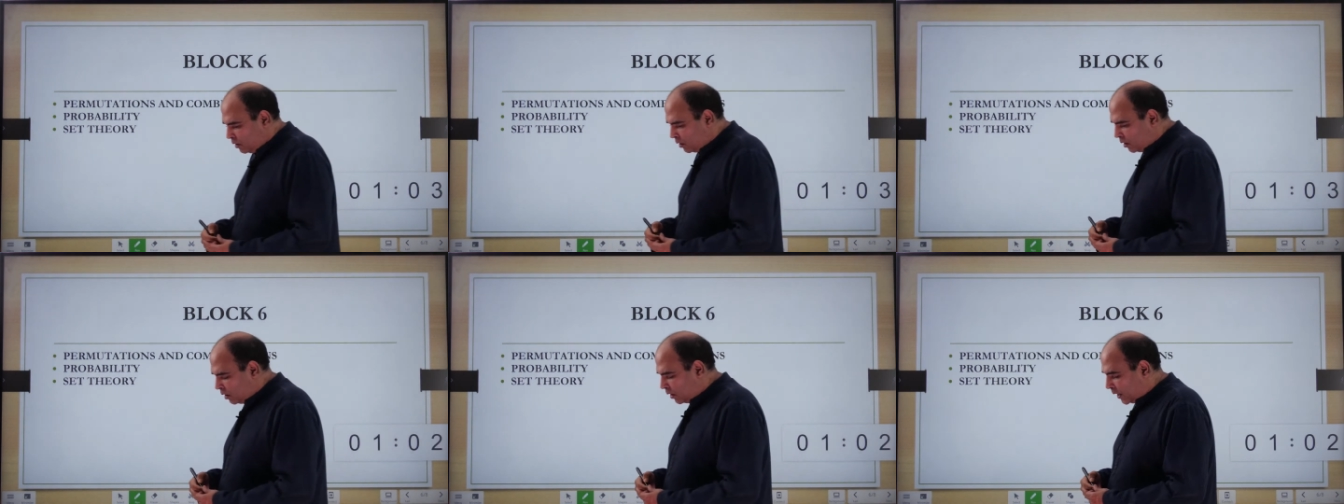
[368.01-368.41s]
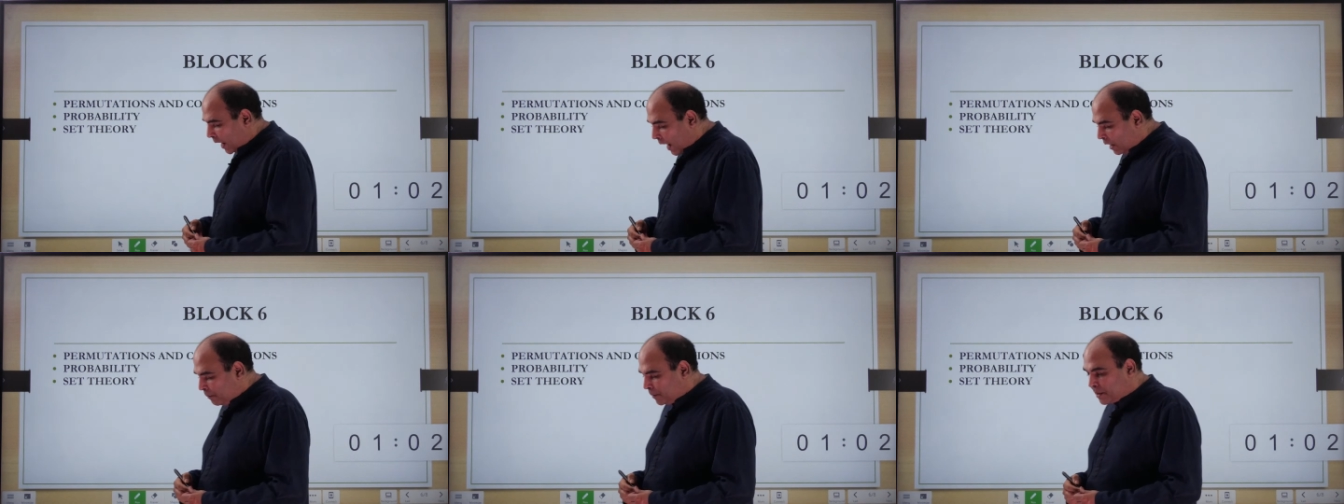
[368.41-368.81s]
Uh,
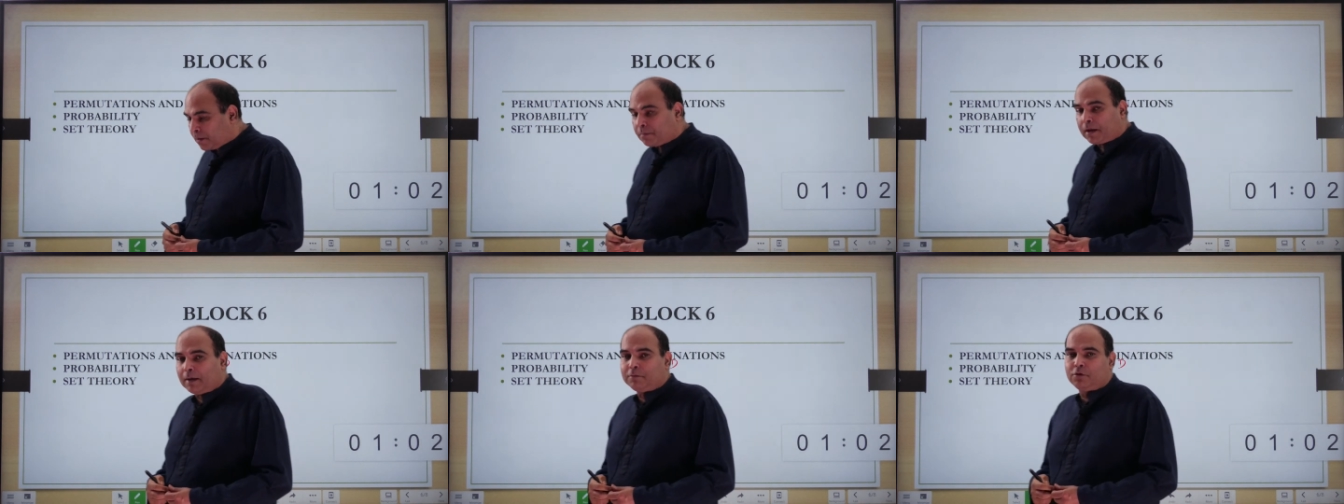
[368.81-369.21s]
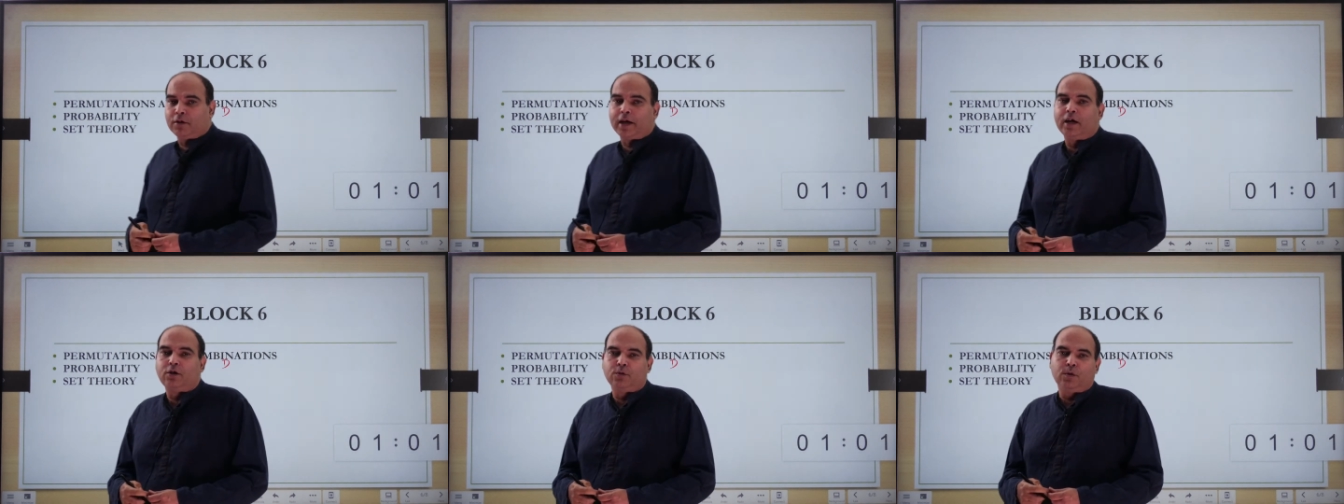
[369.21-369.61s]
CAT, sometimes
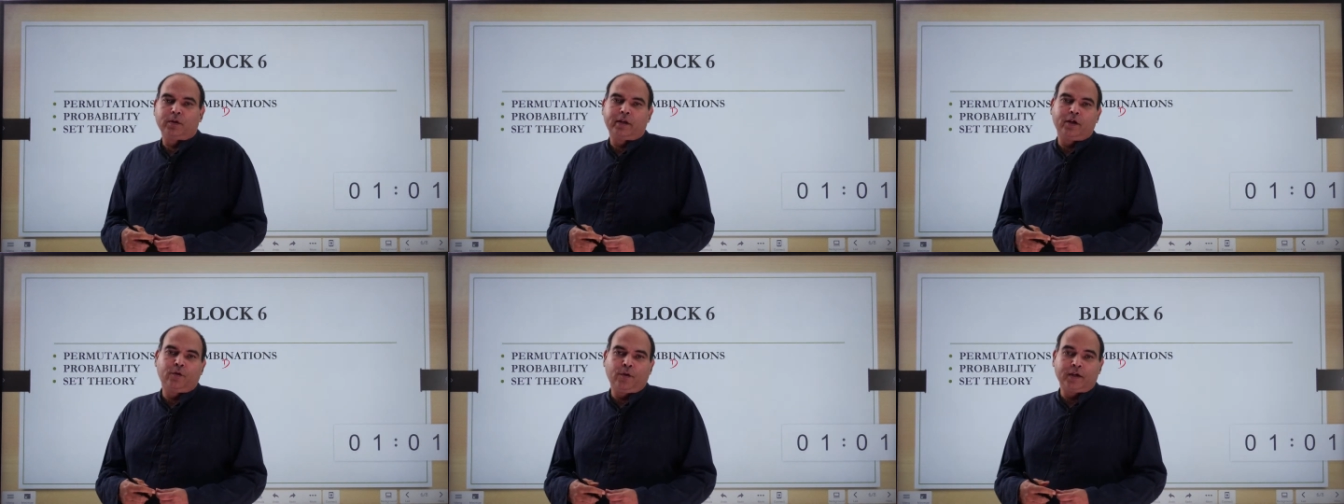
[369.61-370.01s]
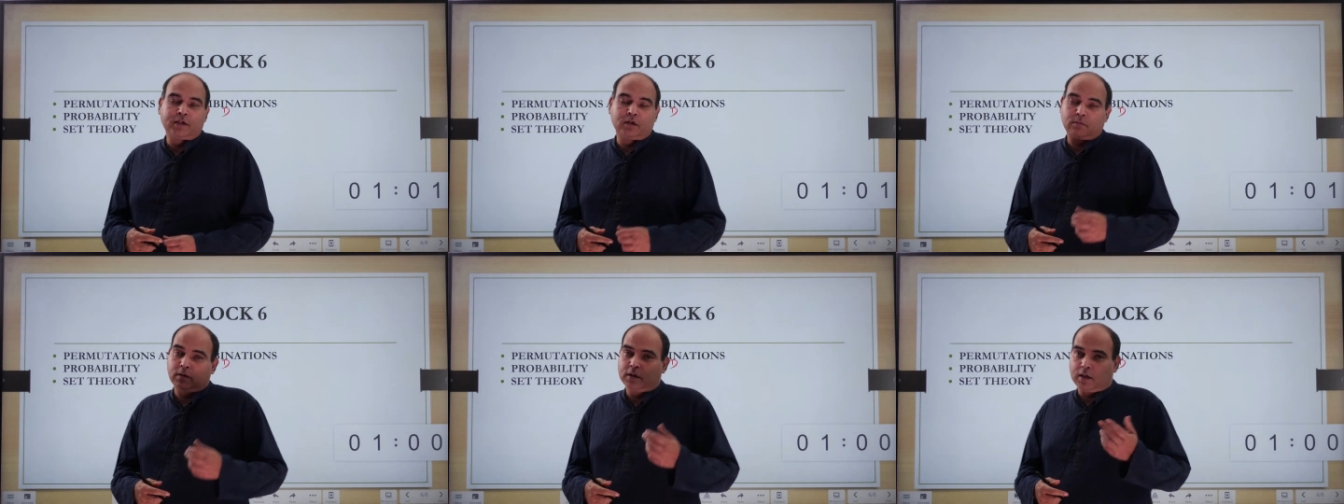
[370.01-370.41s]
you'll get two or three
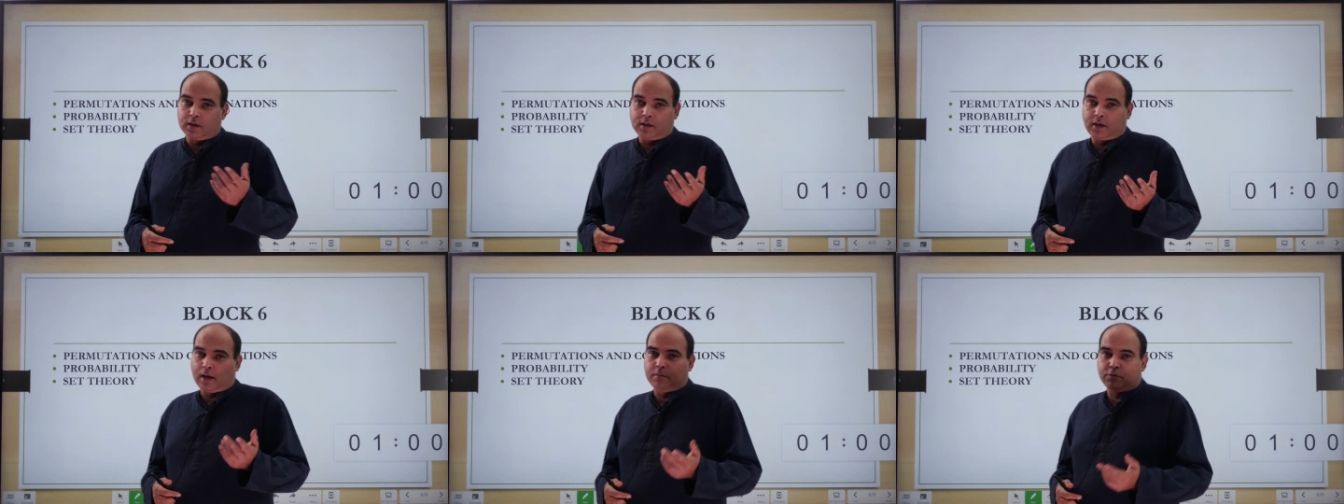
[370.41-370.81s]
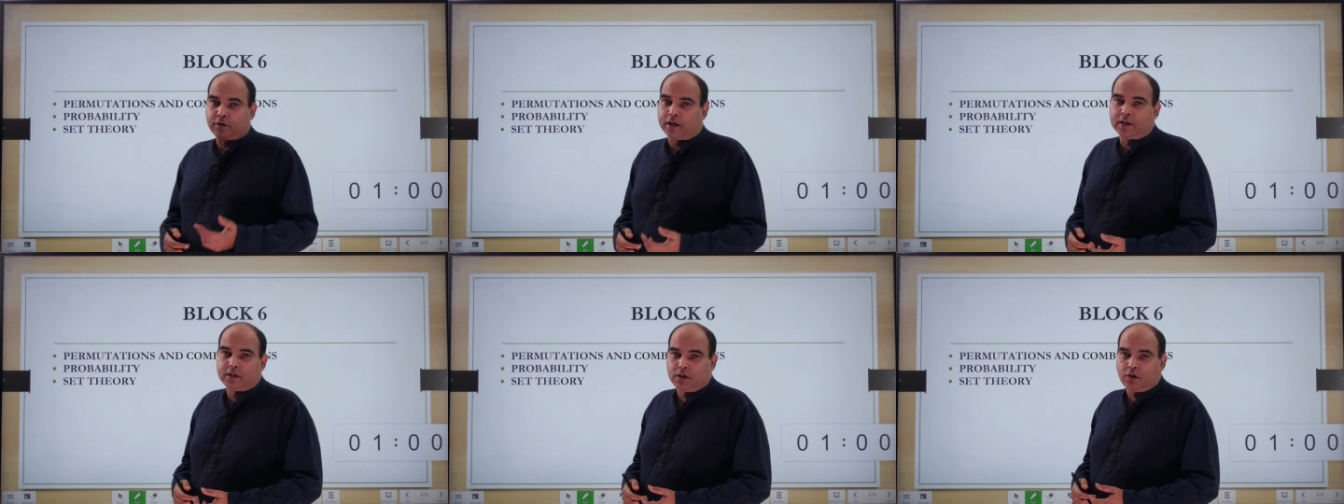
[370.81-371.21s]
questions, but other times you
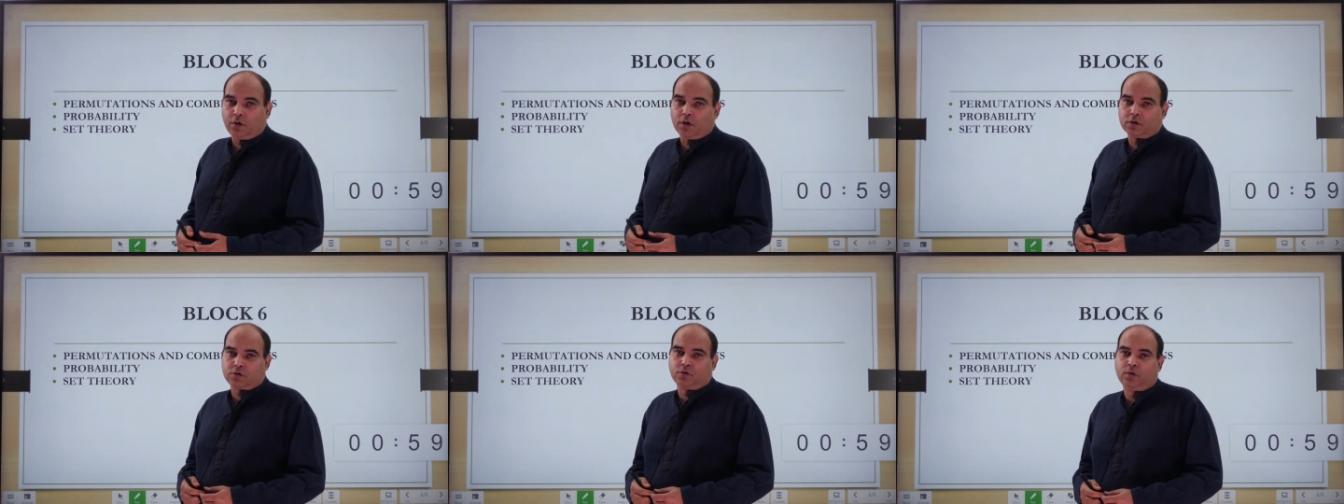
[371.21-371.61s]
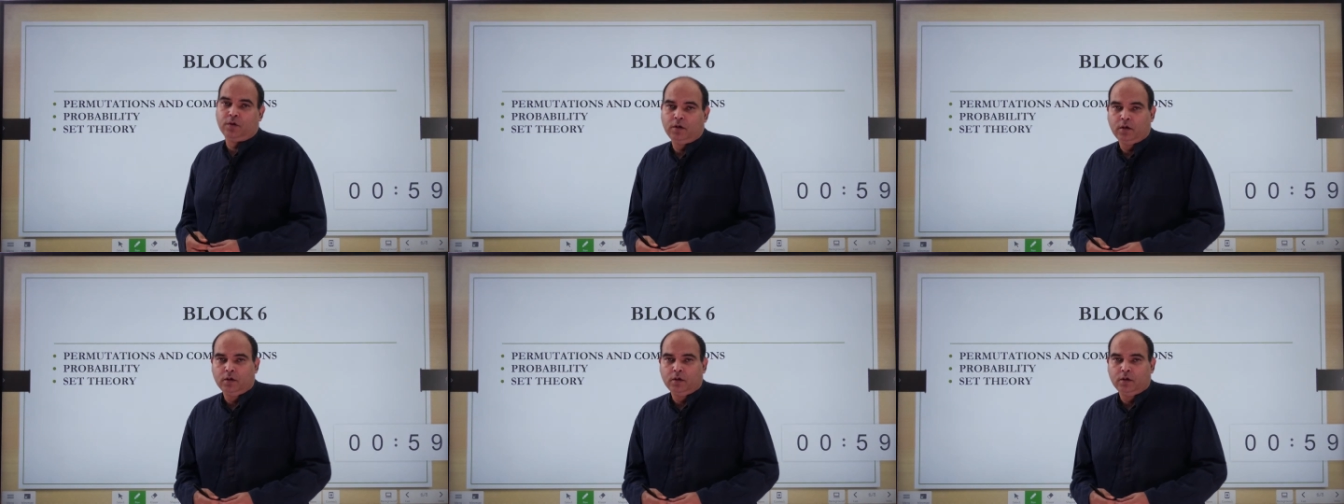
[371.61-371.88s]
get zero also.